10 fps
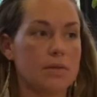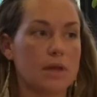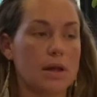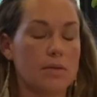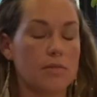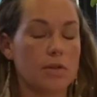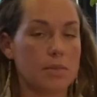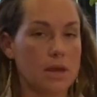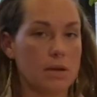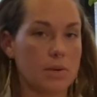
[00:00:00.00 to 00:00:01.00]
that for
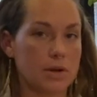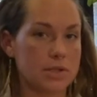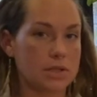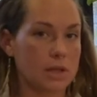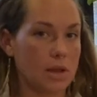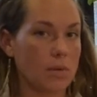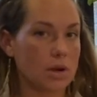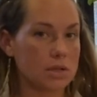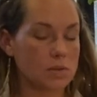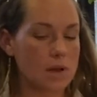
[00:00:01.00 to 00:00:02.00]
me it personally
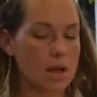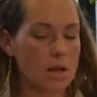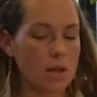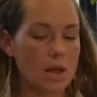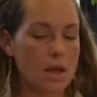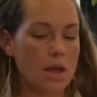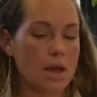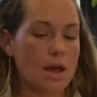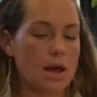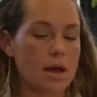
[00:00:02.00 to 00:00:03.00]
works well.
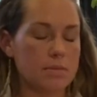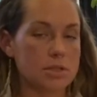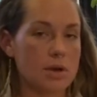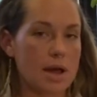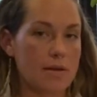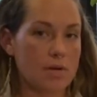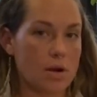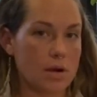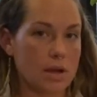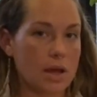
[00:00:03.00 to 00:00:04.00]
So I have
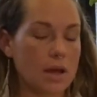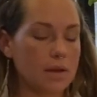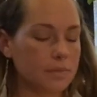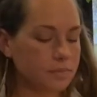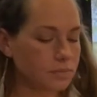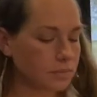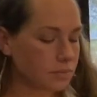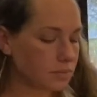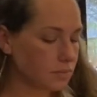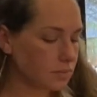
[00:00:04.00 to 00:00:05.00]
arnica,
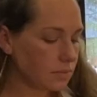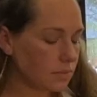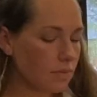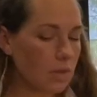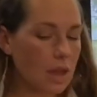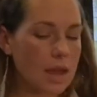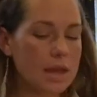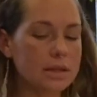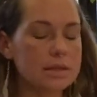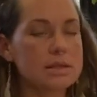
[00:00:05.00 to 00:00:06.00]

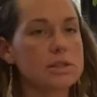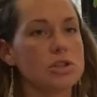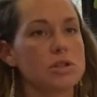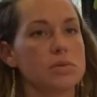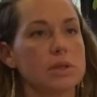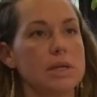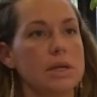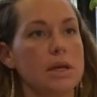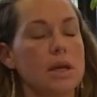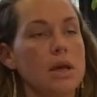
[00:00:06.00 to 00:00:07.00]
and this is just
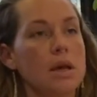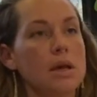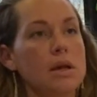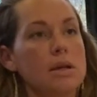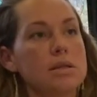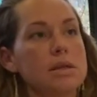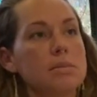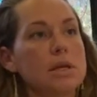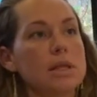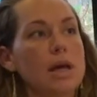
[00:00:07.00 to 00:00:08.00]
really
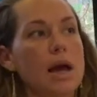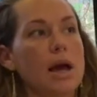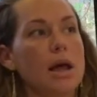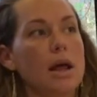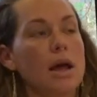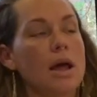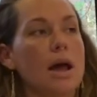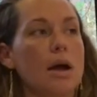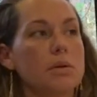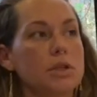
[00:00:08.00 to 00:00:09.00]
something that
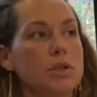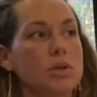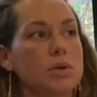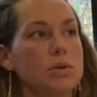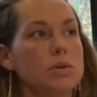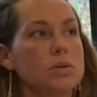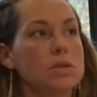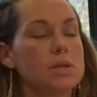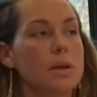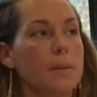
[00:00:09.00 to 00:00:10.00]
I would
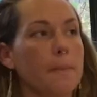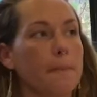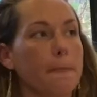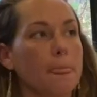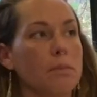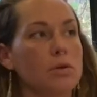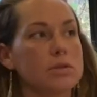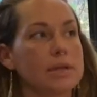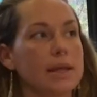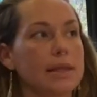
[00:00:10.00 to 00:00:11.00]
use
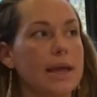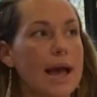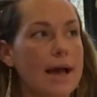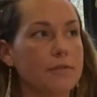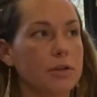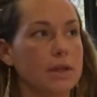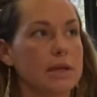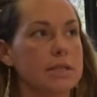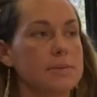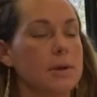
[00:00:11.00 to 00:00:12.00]
most likely after the
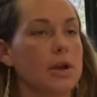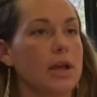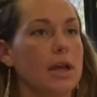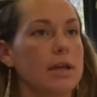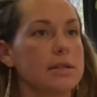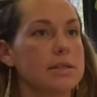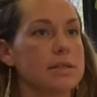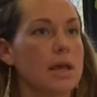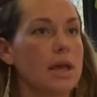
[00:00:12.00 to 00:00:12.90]
experience